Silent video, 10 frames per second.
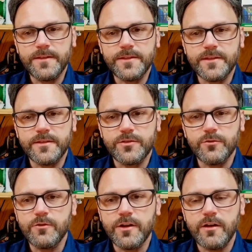This
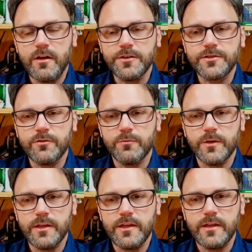story also
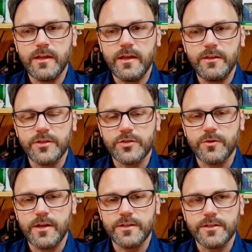really
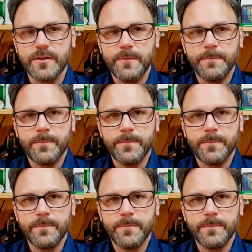illustrates